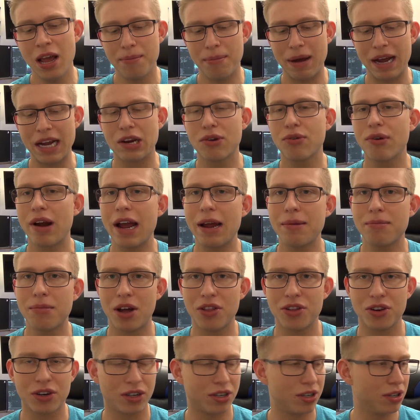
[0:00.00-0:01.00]
My
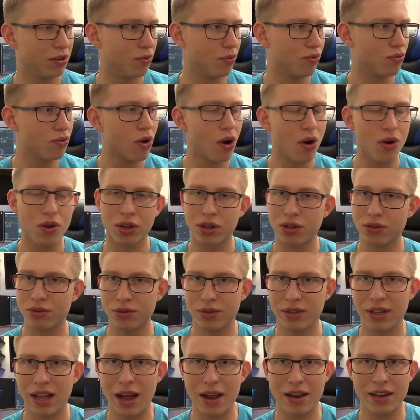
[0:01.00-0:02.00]
grandmother could roll
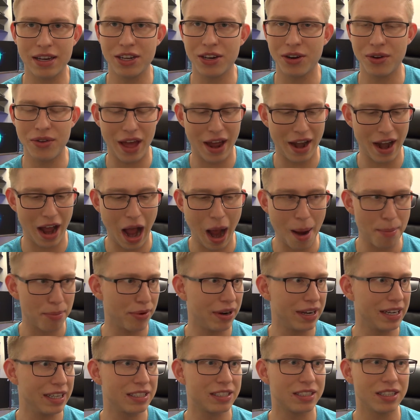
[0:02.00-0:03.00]
through that, that
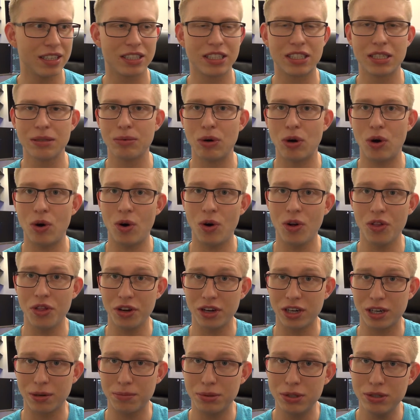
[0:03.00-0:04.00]
operating system on
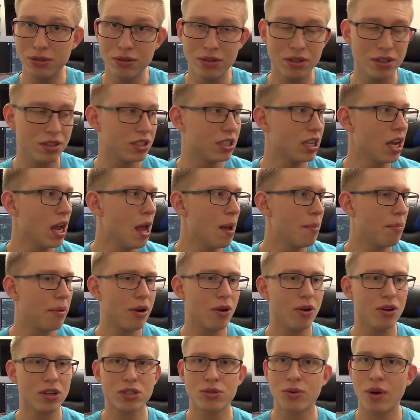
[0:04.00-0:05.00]
their computers,
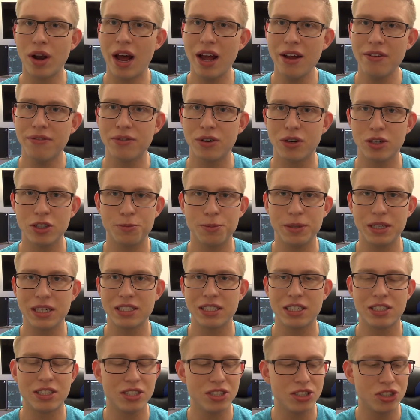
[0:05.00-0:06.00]
but also on iPhones
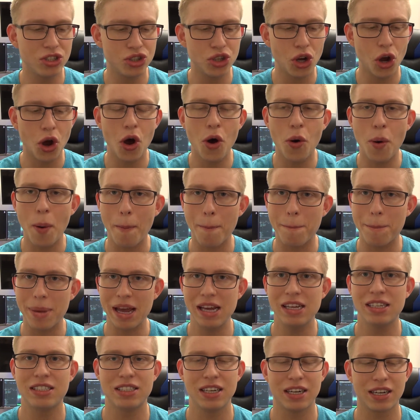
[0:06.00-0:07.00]
because it's so
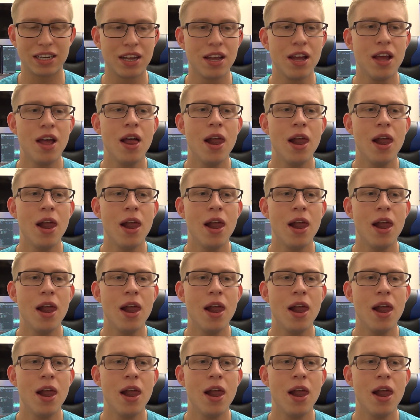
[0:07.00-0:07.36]
basic.